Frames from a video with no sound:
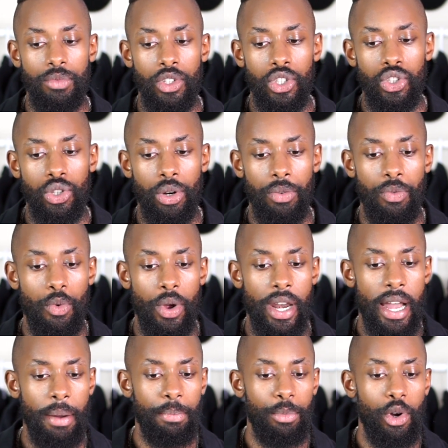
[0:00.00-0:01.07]
sort of when
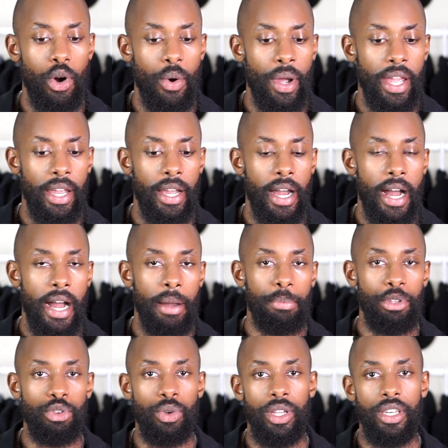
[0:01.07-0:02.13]
I'm going
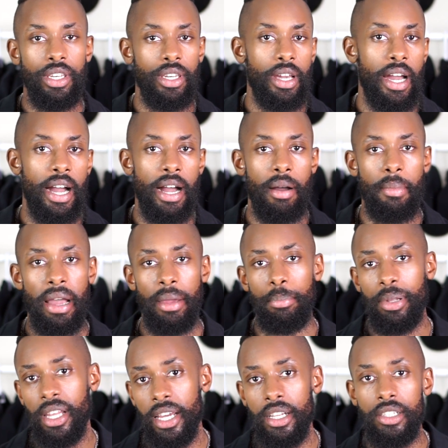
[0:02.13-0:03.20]
between my
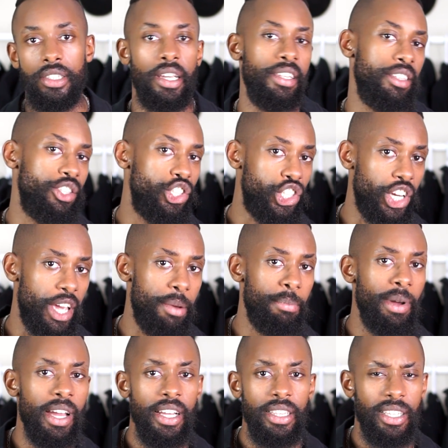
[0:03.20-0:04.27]
place and the
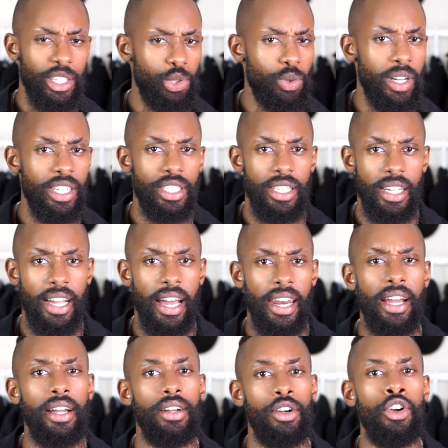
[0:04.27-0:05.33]
gym. This one is the kind
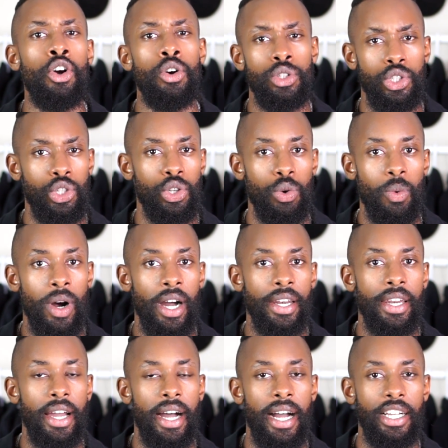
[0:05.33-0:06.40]
of go-to
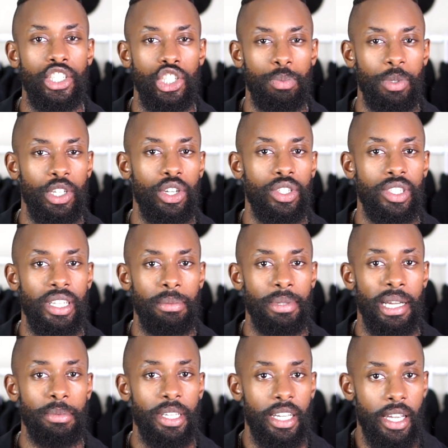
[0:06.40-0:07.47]
one, just because
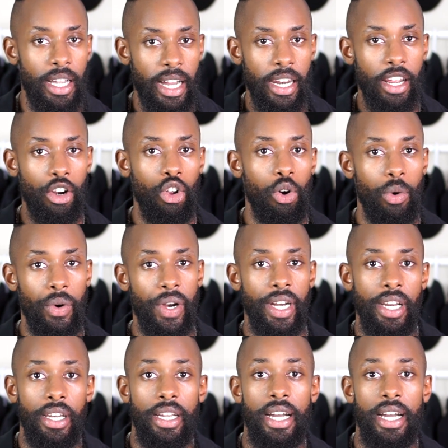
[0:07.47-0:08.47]
sometimes I can kind of lower it and